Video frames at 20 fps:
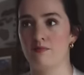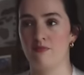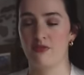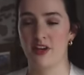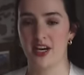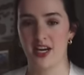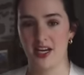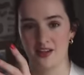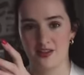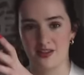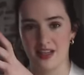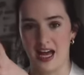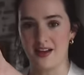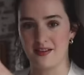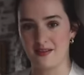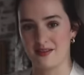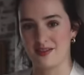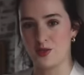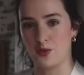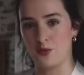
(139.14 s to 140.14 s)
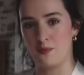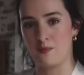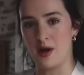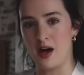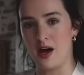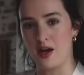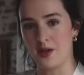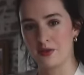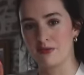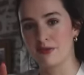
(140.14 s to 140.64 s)
finished that sort of
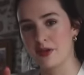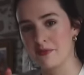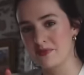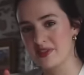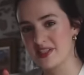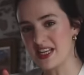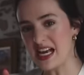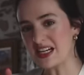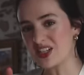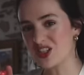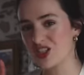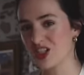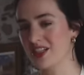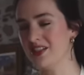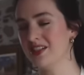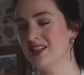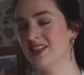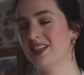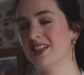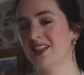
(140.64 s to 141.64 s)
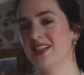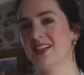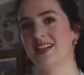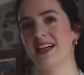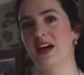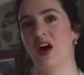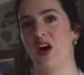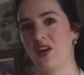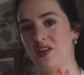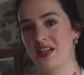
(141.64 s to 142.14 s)
bathroom section
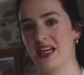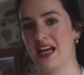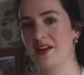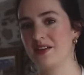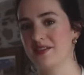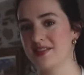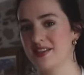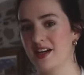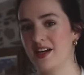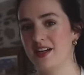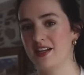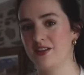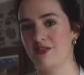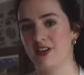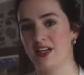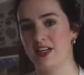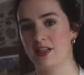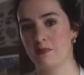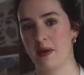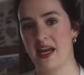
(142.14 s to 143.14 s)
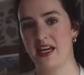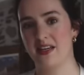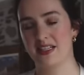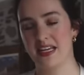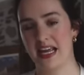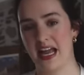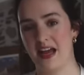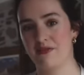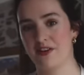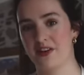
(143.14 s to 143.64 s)
on the outside, finished
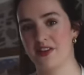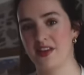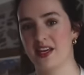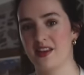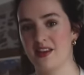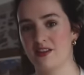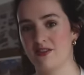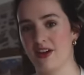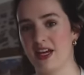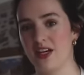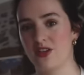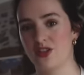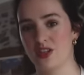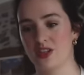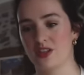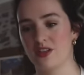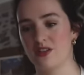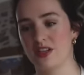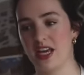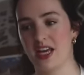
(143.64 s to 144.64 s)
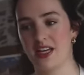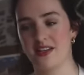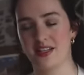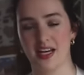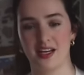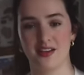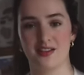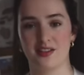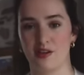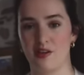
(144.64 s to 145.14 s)
painting everything, the fascias. It
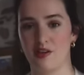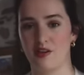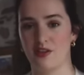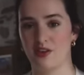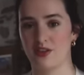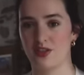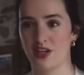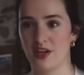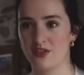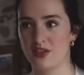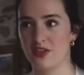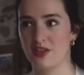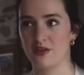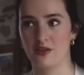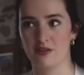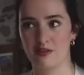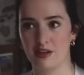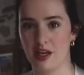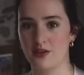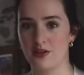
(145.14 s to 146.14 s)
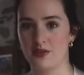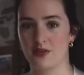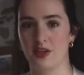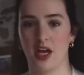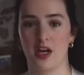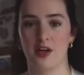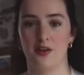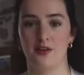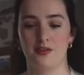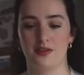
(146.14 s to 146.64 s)
takes so long because you have to do loads of
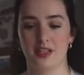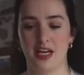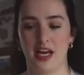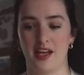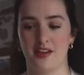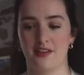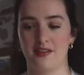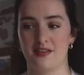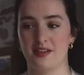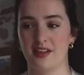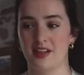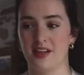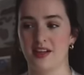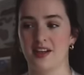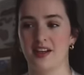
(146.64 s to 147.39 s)
coats and